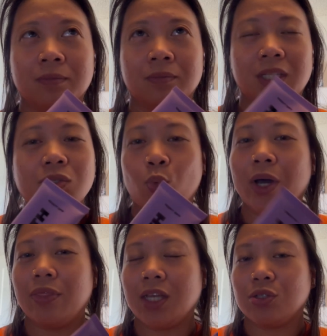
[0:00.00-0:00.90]
that's
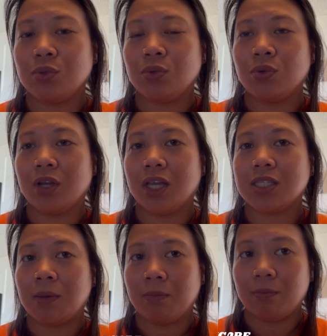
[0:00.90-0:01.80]
one thing too, is
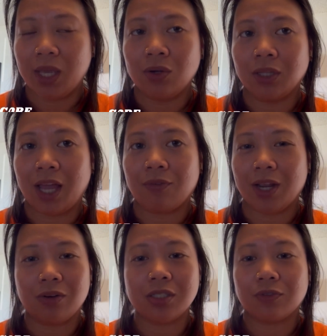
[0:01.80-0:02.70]
I'm big on like
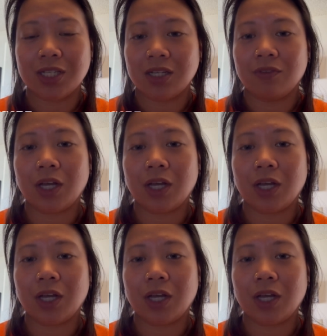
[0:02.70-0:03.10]
fragrance free stuff.